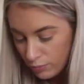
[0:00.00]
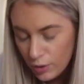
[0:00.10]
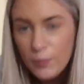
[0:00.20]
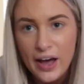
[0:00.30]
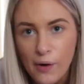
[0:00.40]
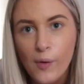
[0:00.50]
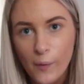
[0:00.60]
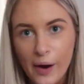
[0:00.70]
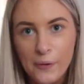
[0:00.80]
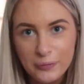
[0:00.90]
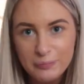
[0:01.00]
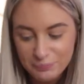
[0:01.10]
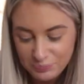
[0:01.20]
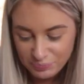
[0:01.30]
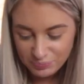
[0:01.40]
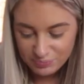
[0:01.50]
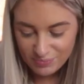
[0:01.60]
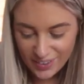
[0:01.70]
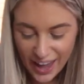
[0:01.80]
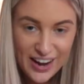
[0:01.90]
We will, we will.
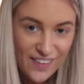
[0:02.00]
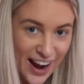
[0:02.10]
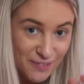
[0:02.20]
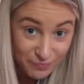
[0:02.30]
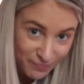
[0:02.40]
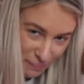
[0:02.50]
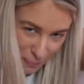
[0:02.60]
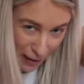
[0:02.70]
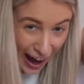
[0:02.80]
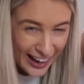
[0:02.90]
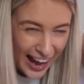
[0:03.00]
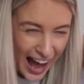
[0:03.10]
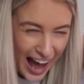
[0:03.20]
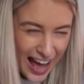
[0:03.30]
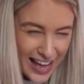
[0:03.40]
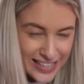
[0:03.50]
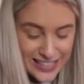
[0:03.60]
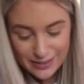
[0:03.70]
Anyway, bye